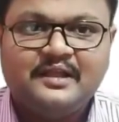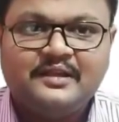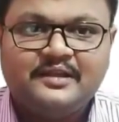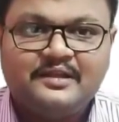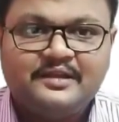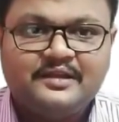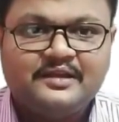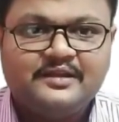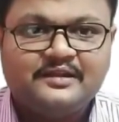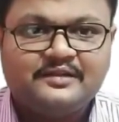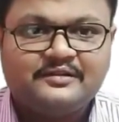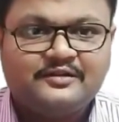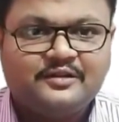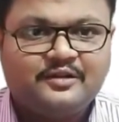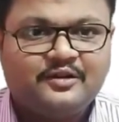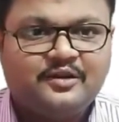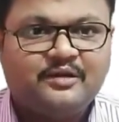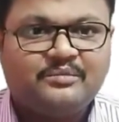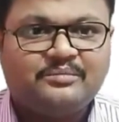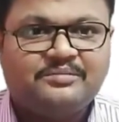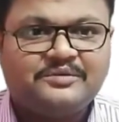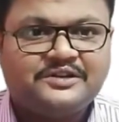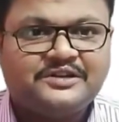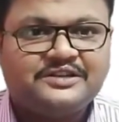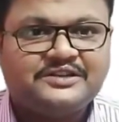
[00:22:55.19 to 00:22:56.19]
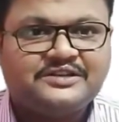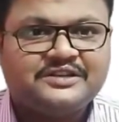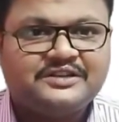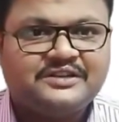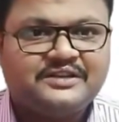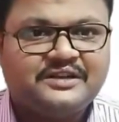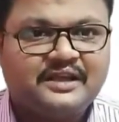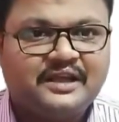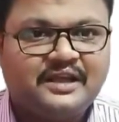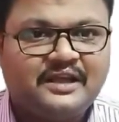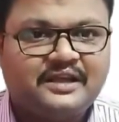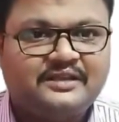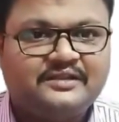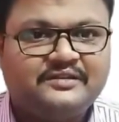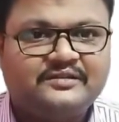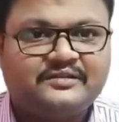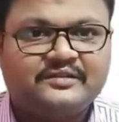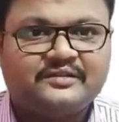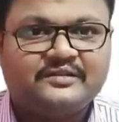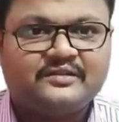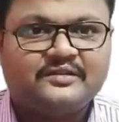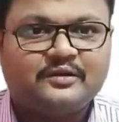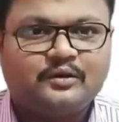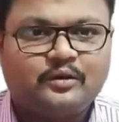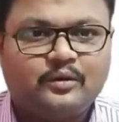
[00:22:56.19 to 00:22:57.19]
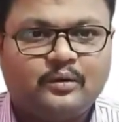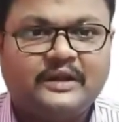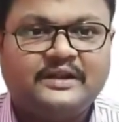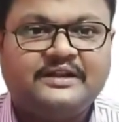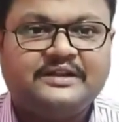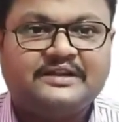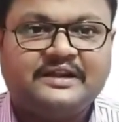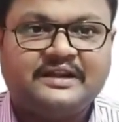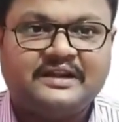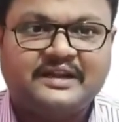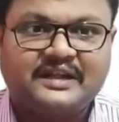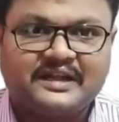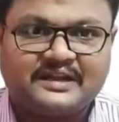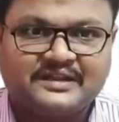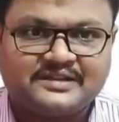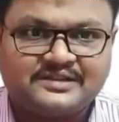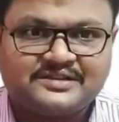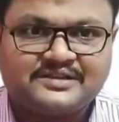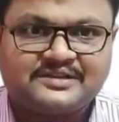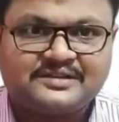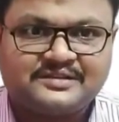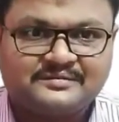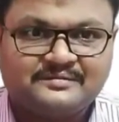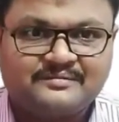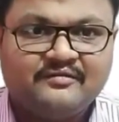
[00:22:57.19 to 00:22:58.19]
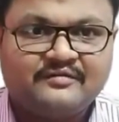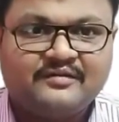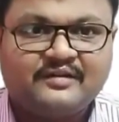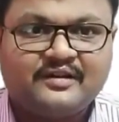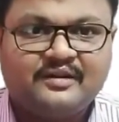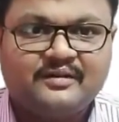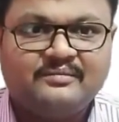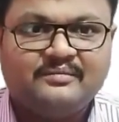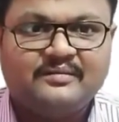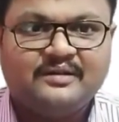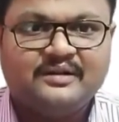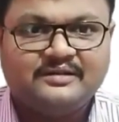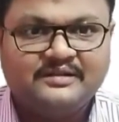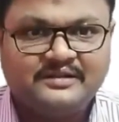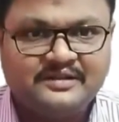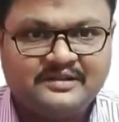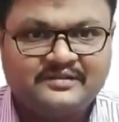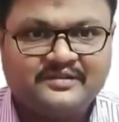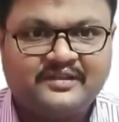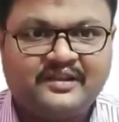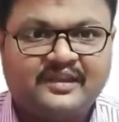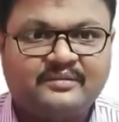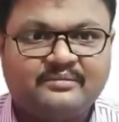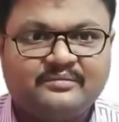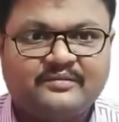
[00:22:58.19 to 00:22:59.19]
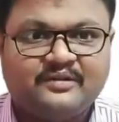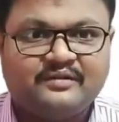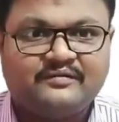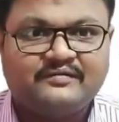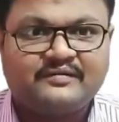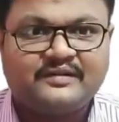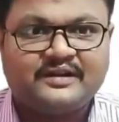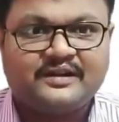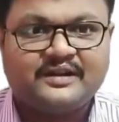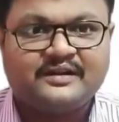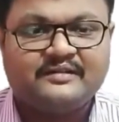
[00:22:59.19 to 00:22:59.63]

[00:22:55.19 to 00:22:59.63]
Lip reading: Here the competition is quite large from the same trophic